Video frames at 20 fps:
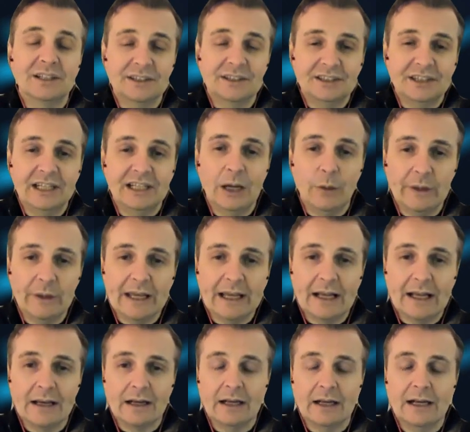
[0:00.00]
see how we
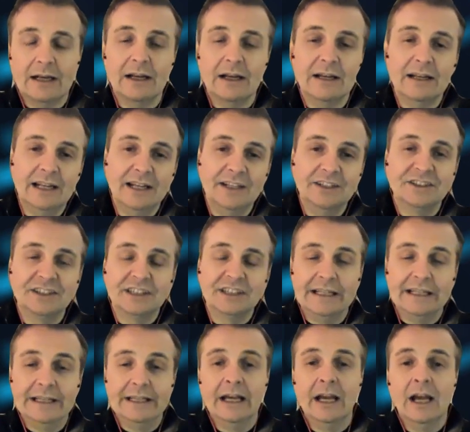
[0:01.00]
calculate it and then
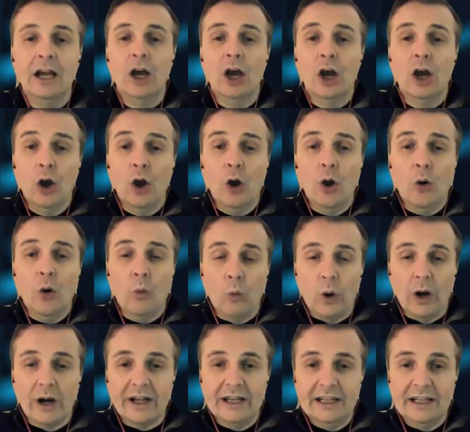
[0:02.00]
see
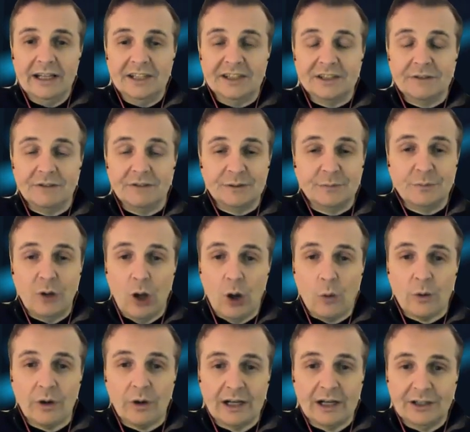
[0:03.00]
what it is if it's
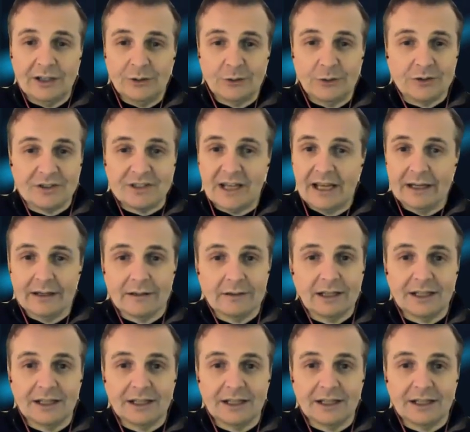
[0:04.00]
lower than another tank.